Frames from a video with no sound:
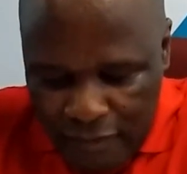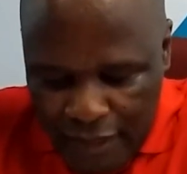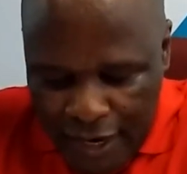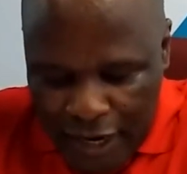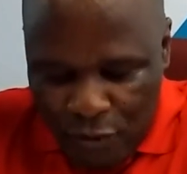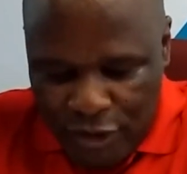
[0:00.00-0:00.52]

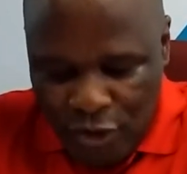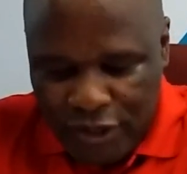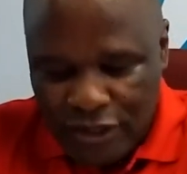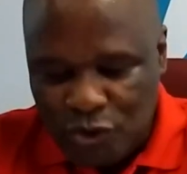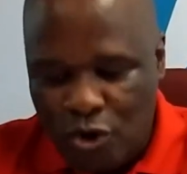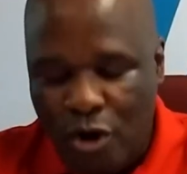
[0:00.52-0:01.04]
We look
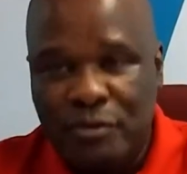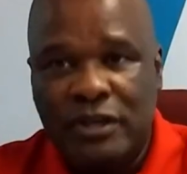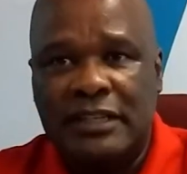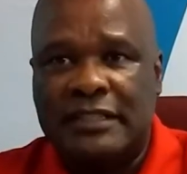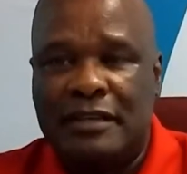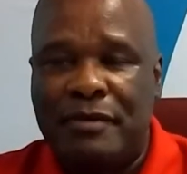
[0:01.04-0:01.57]
into
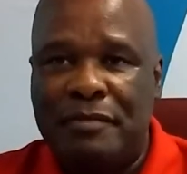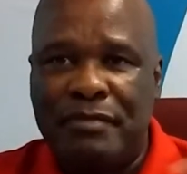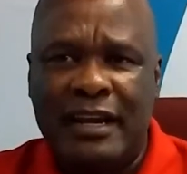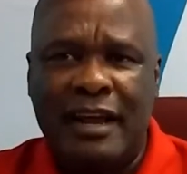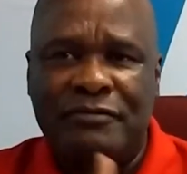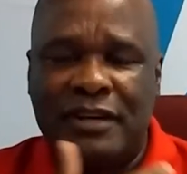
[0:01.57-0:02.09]
communism and
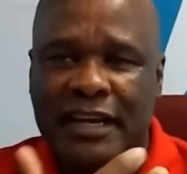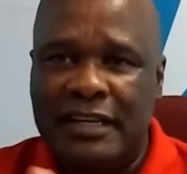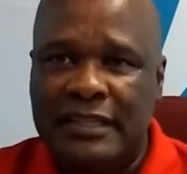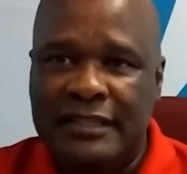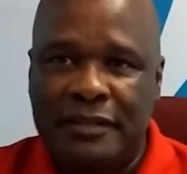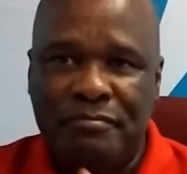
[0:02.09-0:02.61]

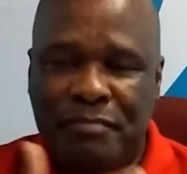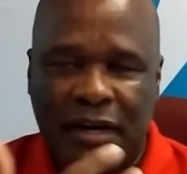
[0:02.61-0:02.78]
Pan-Africanism